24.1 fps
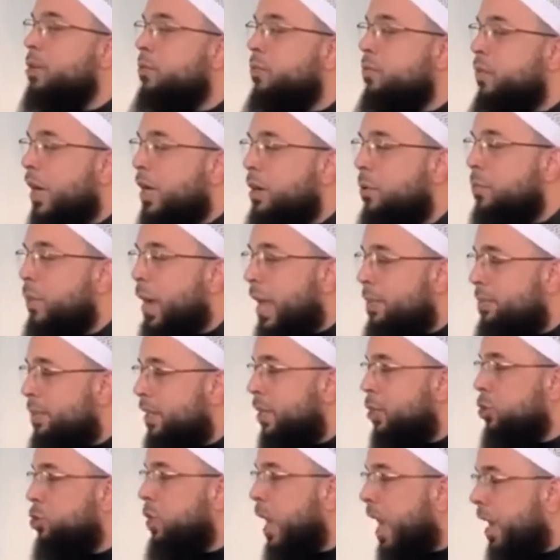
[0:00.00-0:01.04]
You run away
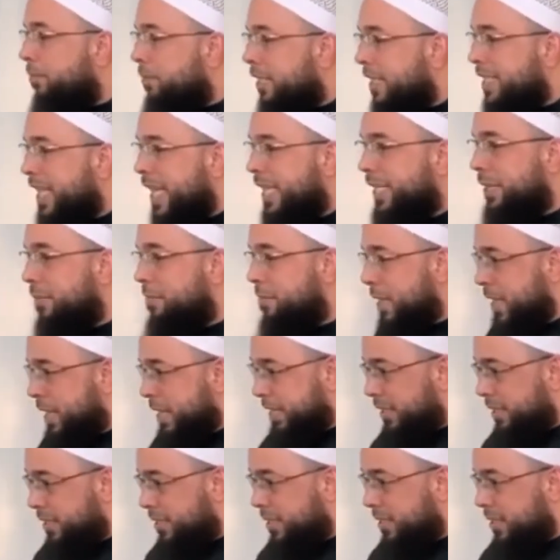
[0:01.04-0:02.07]
because you have to take the
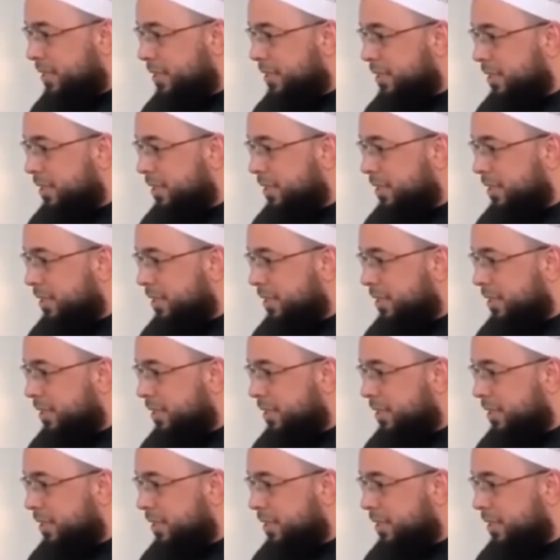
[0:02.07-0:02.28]
means.